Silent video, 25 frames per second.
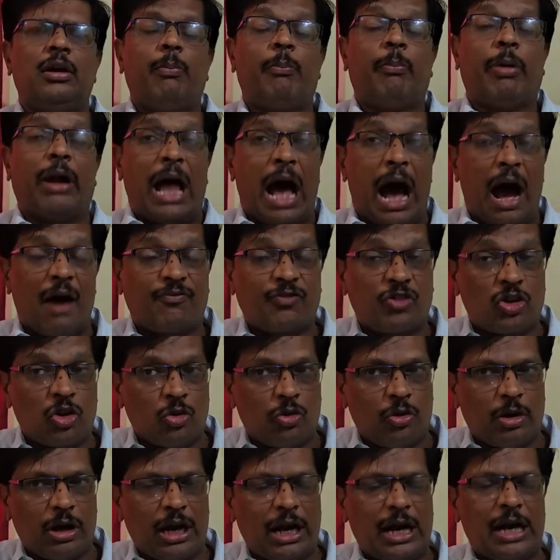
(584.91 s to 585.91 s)
But
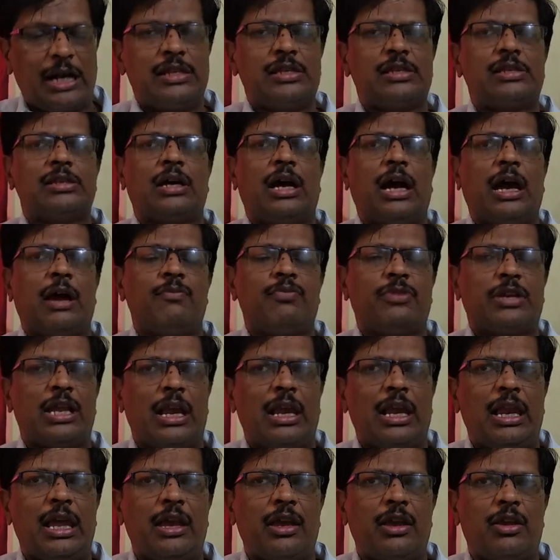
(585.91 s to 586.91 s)
afterwards, I am
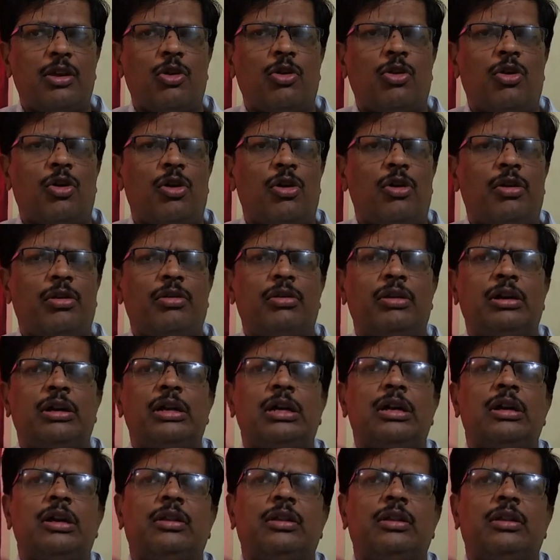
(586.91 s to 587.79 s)
telling you,